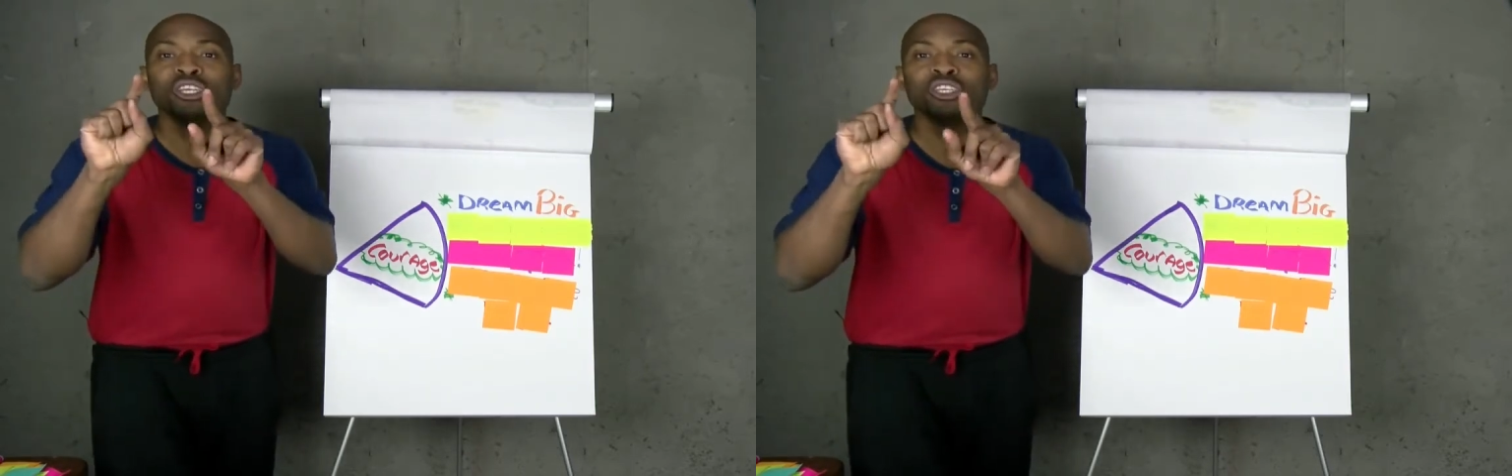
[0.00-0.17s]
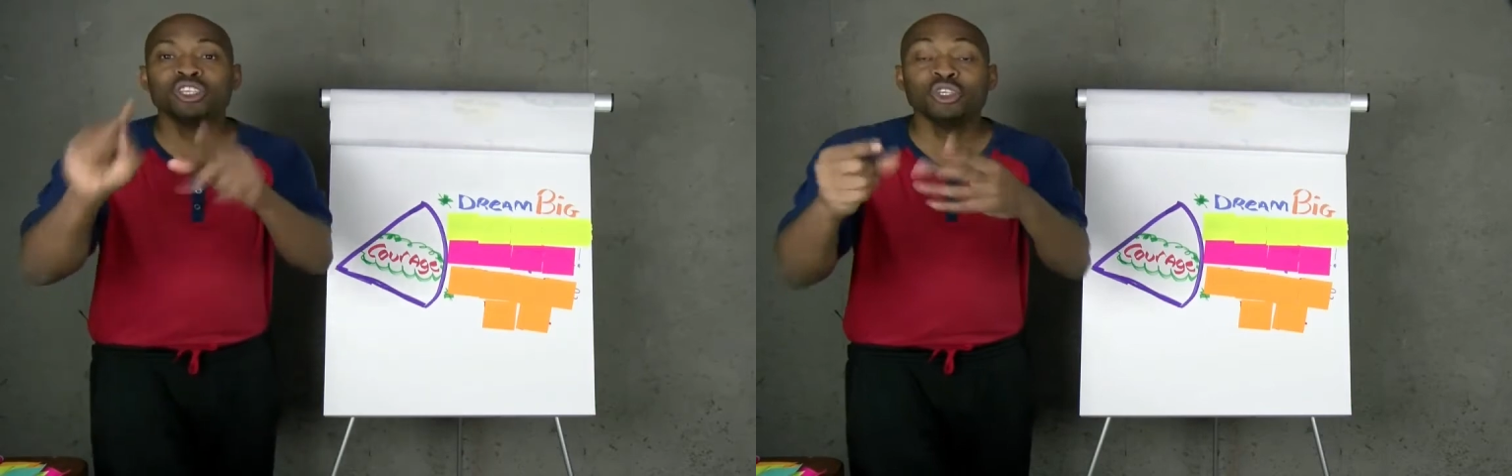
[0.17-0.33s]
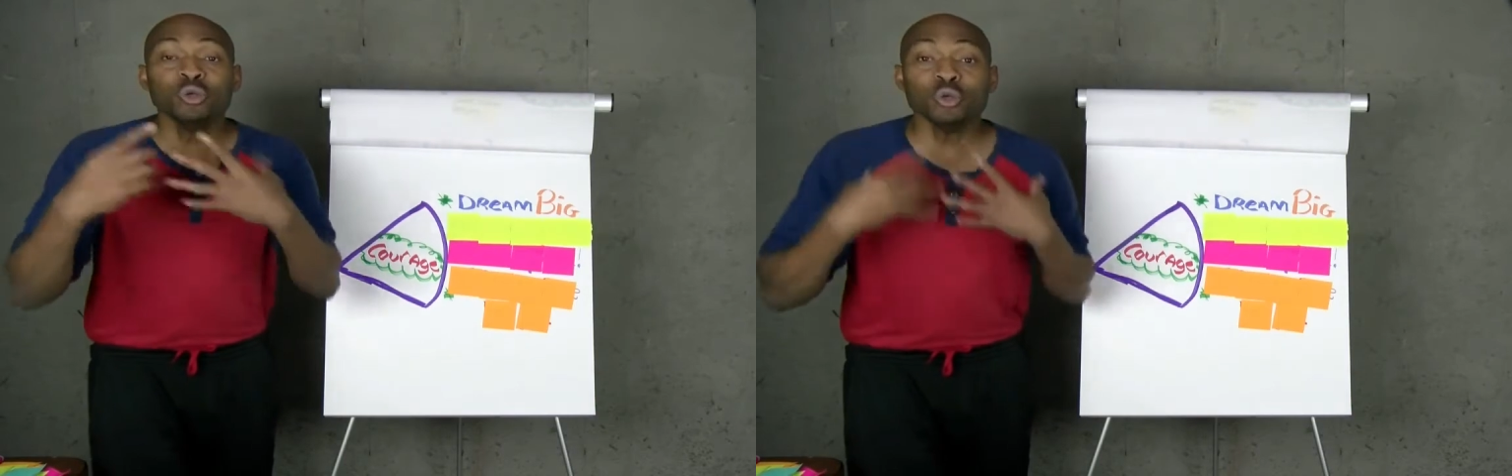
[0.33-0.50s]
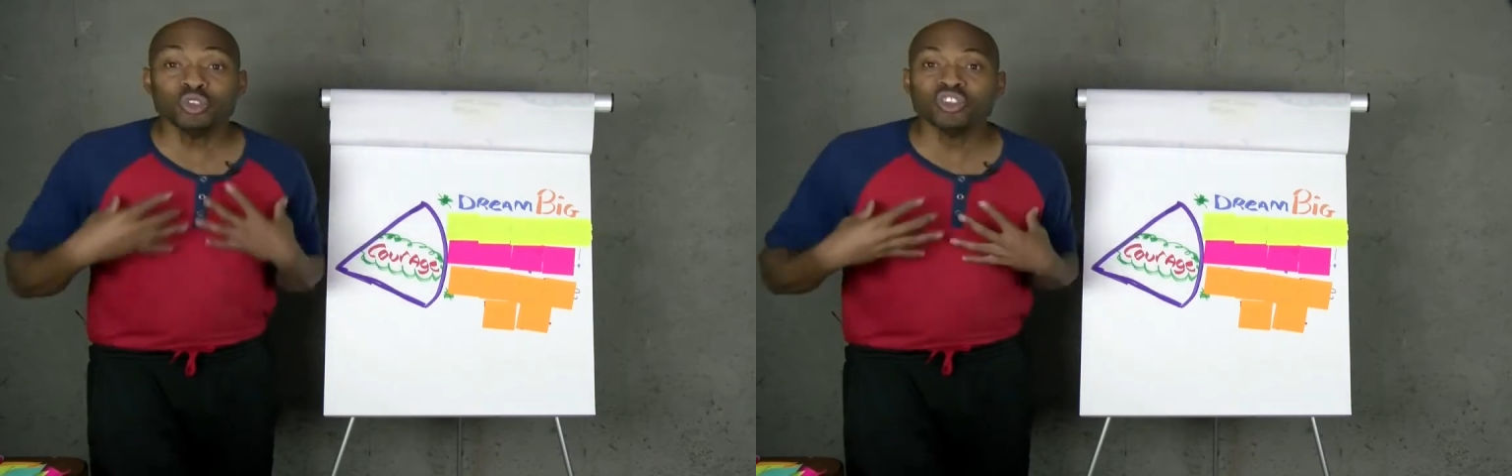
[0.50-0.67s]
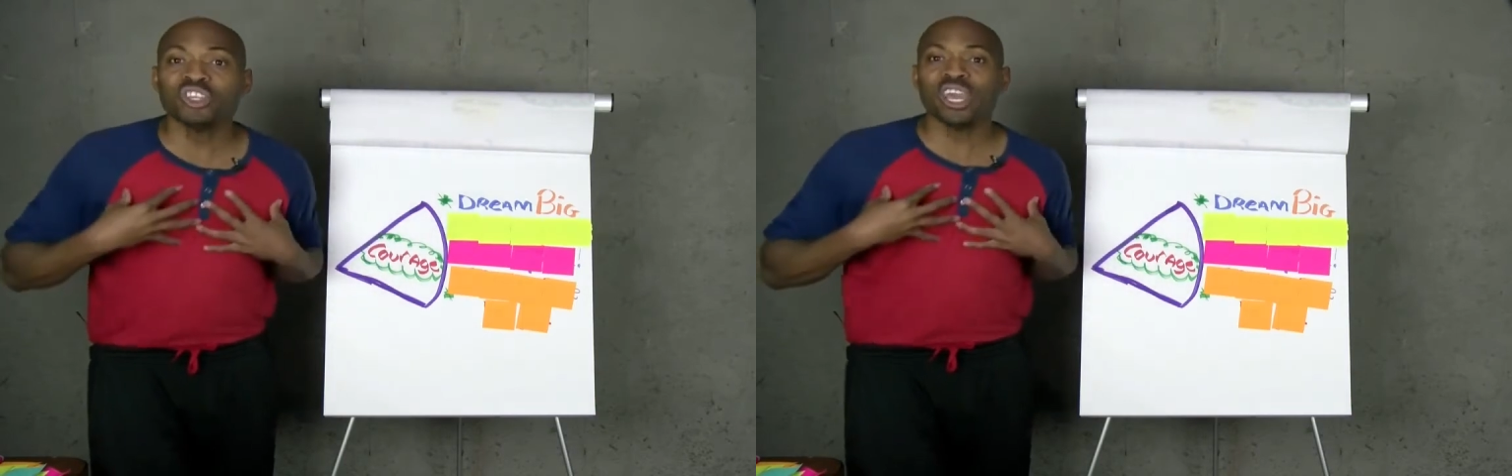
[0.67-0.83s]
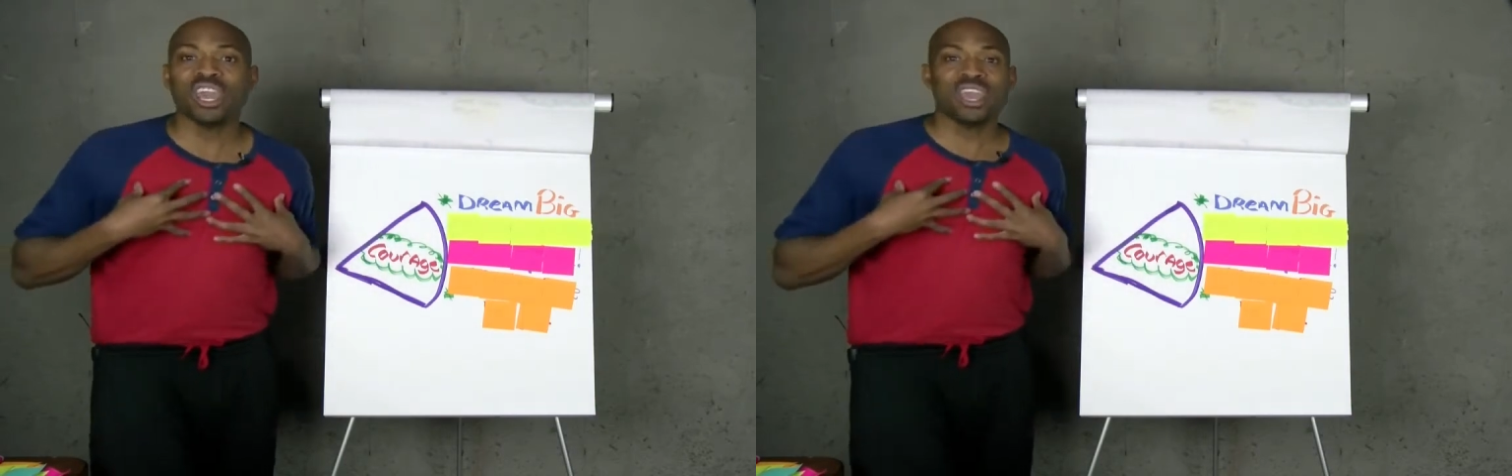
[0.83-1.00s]
you
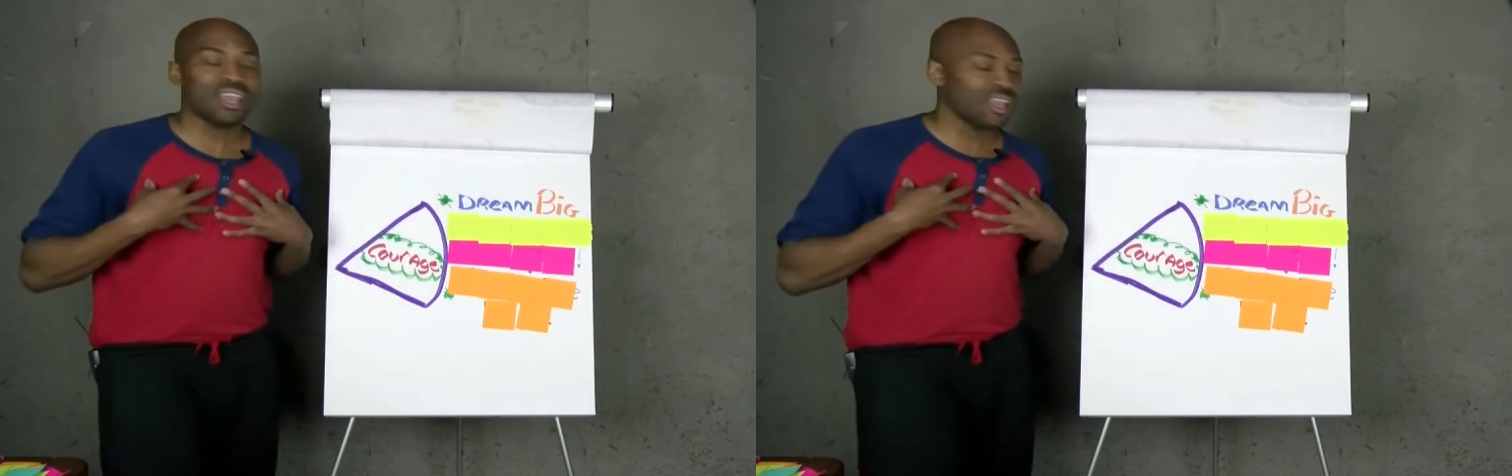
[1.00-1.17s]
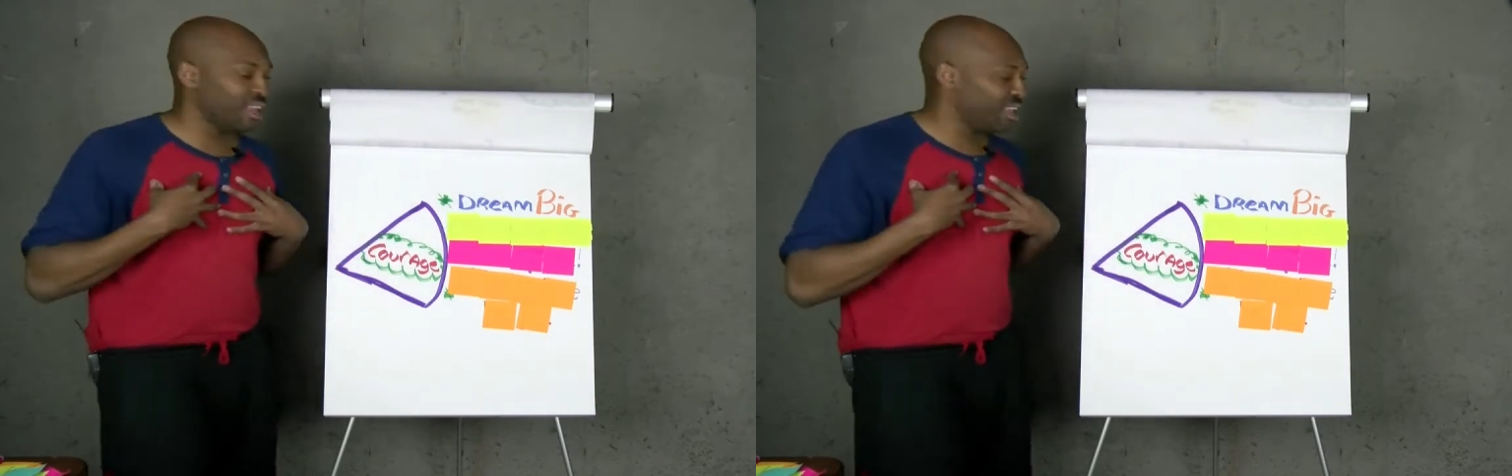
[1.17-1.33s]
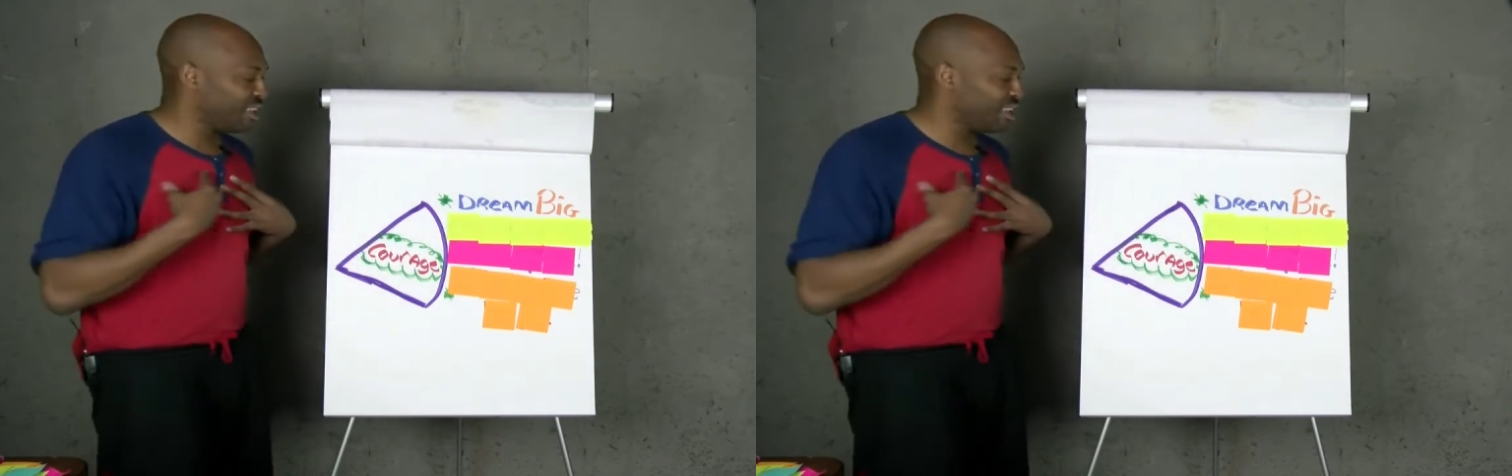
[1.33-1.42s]
say,